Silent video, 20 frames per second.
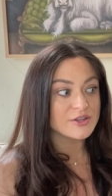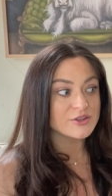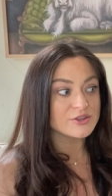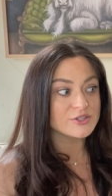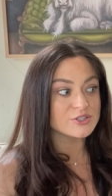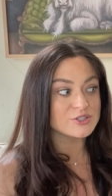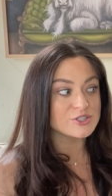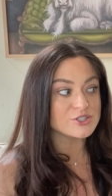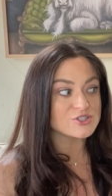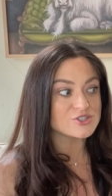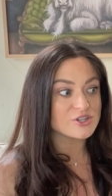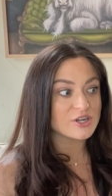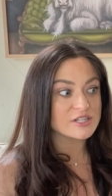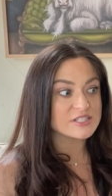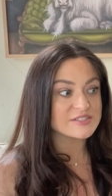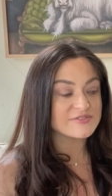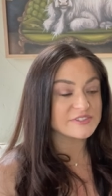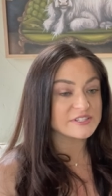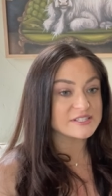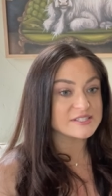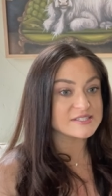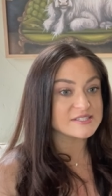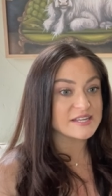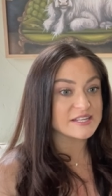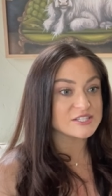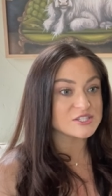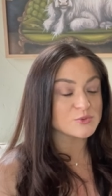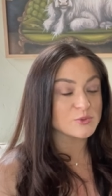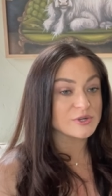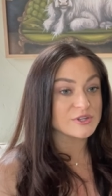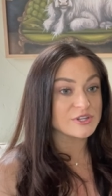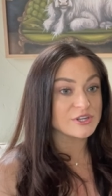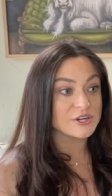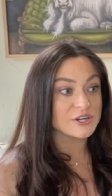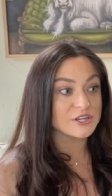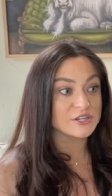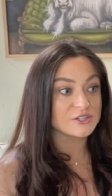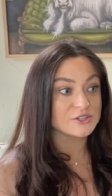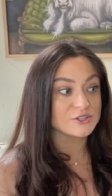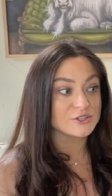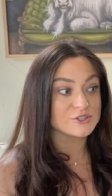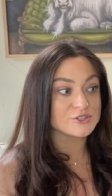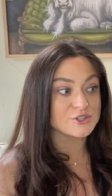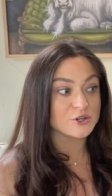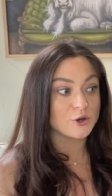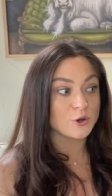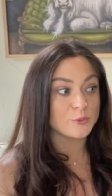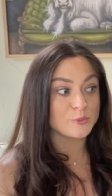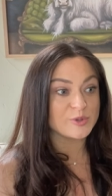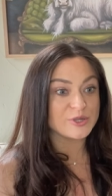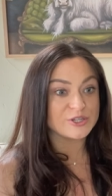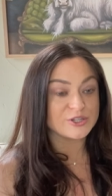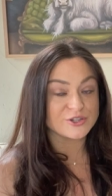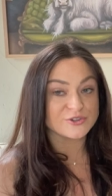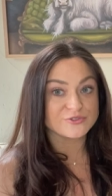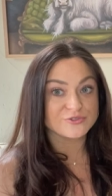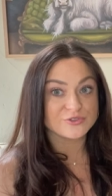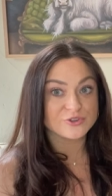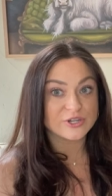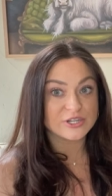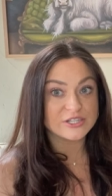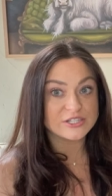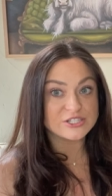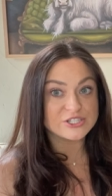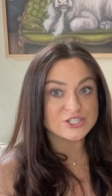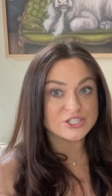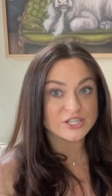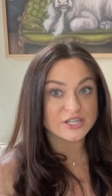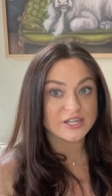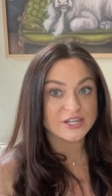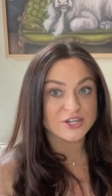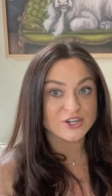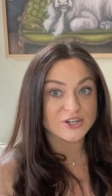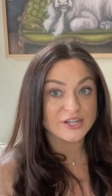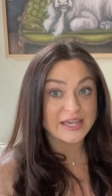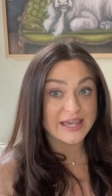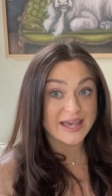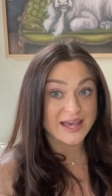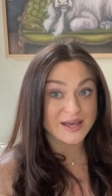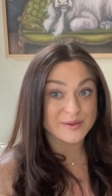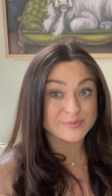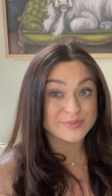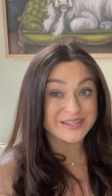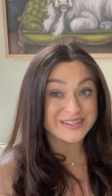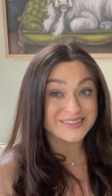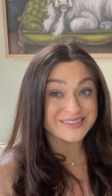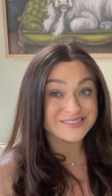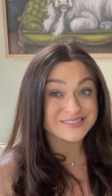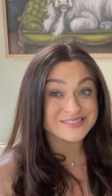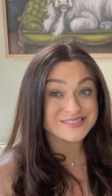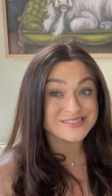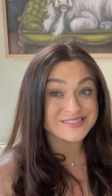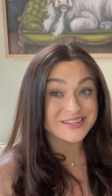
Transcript: They're destructive in a sense where they're going to learn to open your fridge and your cabinets.